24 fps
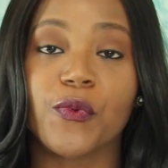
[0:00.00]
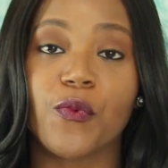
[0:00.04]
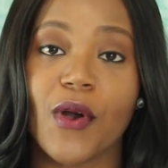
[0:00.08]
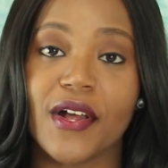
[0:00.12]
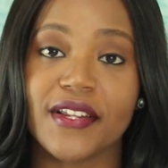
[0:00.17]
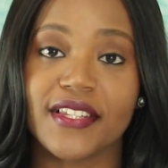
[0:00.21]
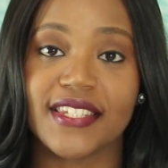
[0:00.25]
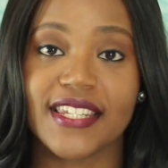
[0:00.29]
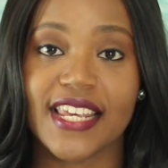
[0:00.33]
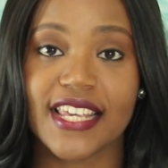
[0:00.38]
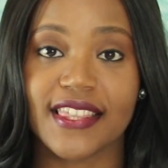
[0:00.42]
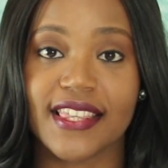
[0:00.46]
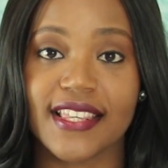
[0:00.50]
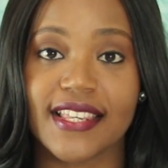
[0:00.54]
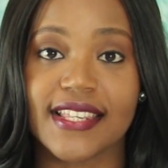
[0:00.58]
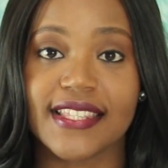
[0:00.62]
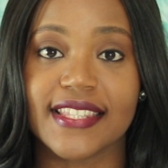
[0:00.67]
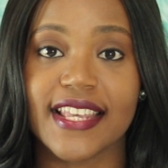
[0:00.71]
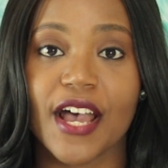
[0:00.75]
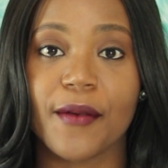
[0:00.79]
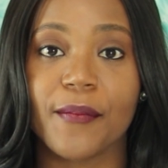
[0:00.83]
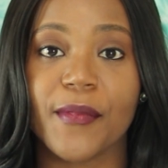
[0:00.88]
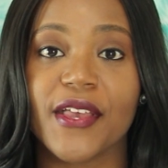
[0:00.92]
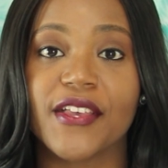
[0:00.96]
would want to take this
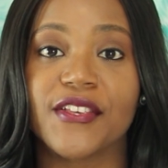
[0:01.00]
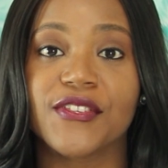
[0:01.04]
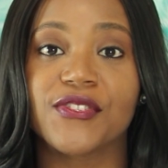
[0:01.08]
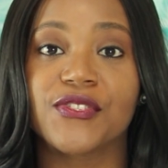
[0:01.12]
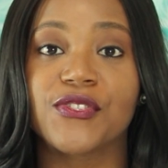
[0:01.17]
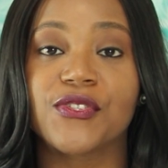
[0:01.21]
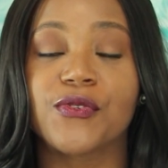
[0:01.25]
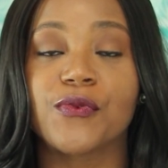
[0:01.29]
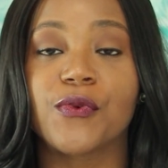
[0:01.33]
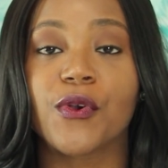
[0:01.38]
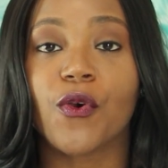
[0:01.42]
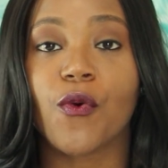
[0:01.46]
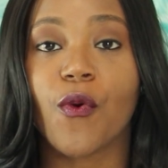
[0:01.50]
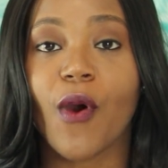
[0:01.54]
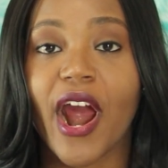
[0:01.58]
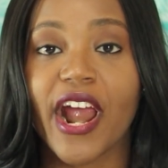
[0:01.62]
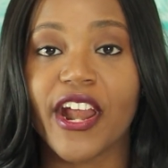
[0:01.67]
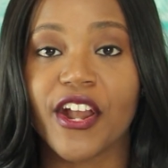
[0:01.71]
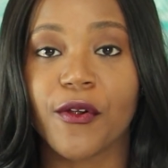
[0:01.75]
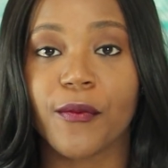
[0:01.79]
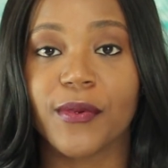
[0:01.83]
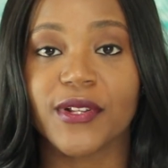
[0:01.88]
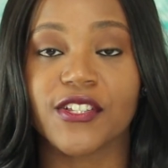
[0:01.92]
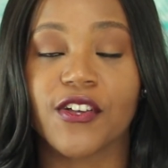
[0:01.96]
step is to
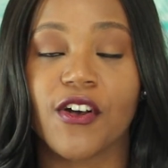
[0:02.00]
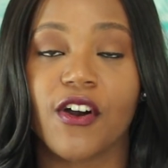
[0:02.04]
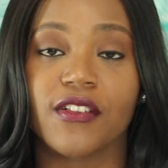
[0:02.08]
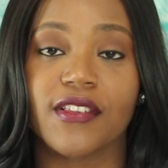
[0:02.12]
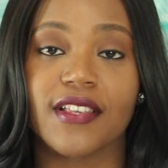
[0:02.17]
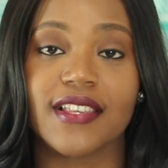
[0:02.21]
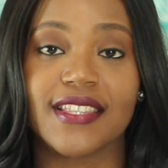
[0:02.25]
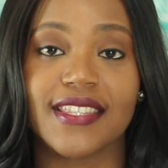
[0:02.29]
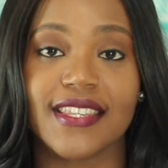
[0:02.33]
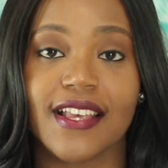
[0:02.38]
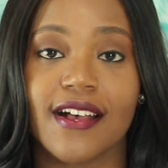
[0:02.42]
acquire what's called a